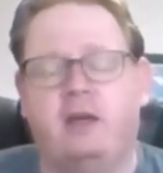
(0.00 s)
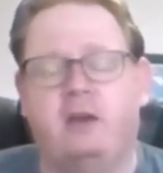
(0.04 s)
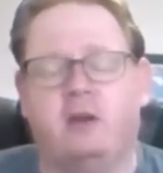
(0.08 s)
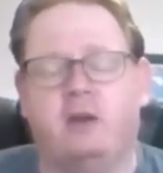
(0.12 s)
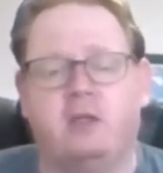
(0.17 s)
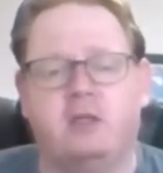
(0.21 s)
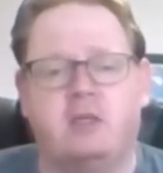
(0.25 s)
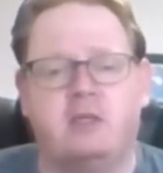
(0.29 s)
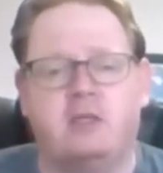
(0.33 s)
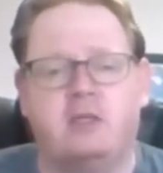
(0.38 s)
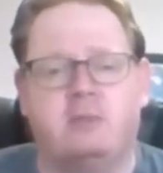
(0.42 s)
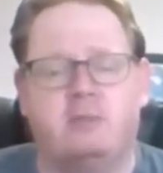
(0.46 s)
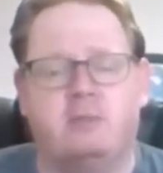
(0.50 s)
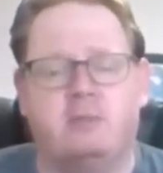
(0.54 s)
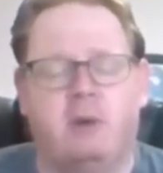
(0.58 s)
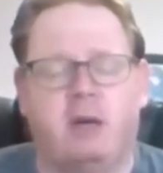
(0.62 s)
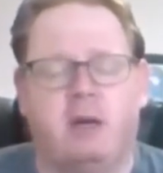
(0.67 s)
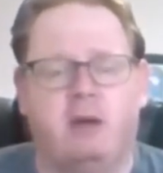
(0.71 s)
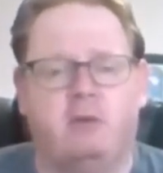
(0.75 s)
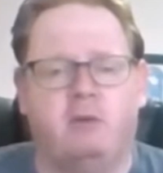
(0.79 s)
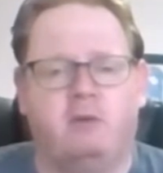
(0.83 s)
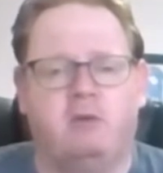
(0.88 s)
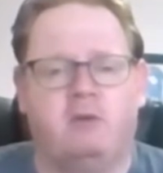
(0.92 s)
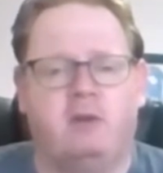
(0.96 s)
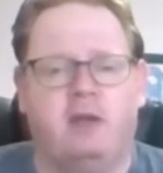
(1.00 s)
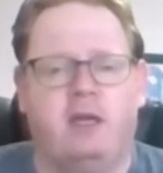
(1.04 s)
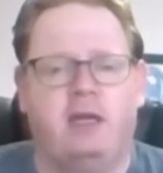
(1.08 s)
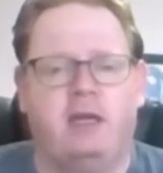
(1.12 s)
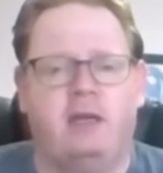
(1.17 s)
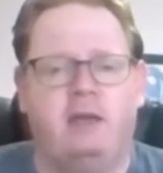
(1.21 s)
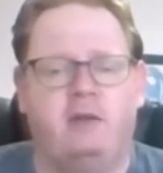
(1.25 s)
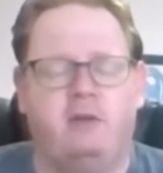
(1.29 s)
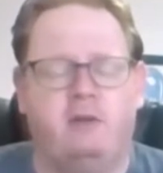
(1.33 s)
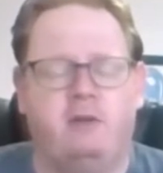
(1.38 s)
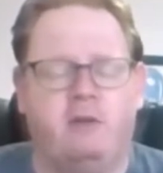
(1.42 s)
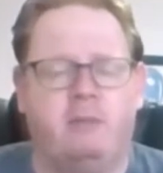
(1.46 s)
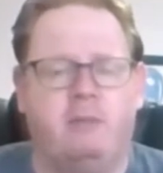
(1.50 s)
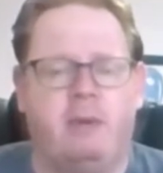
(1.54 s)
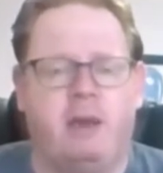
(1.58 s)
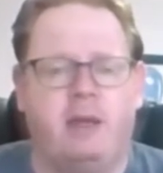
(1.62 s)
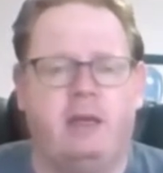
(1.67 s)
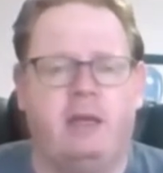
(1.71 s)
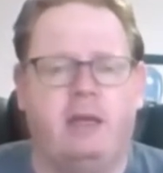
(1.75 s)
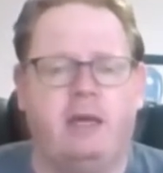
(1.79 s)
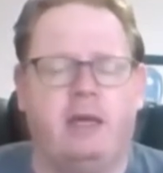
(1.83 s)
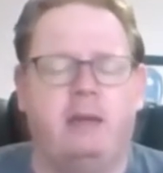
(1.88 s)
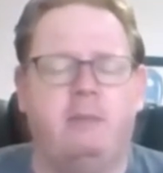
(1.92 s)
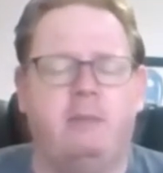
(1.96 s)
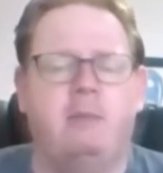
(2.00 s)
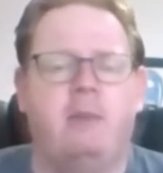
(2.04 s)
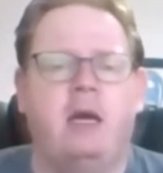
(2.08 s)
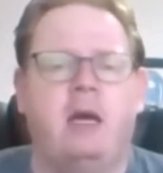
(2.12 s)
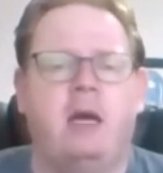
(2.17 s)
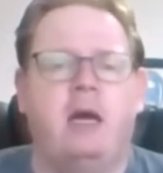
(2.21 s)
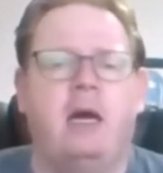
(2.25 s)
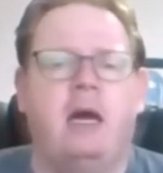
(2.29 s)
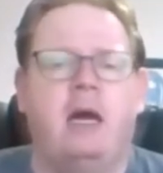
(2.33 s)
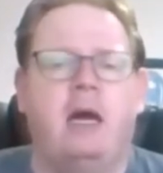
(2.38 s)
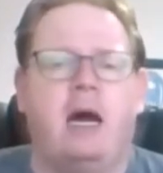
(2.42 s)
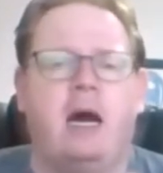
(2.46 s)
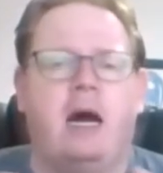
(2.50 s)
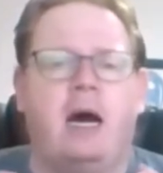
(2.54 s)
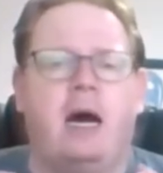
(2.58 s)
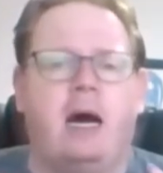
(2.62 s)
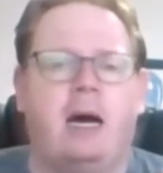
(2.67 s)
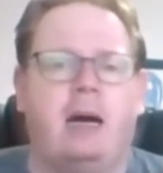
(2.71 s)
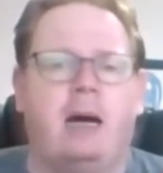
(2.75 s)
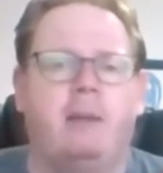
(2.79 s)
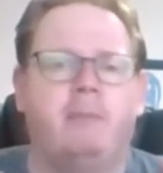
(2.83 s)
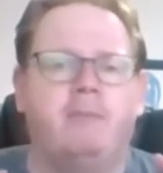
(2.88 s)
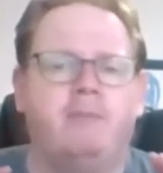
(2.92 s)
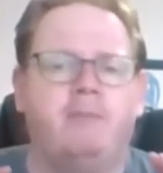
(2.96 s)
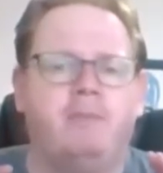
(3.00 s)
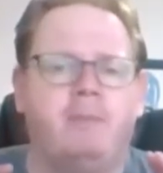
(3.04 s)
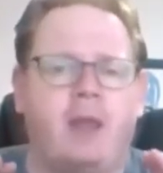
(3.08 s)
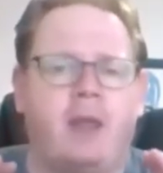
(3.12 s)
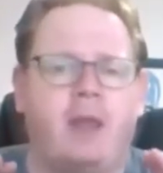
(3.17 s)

not just Michael Slade is the pen name,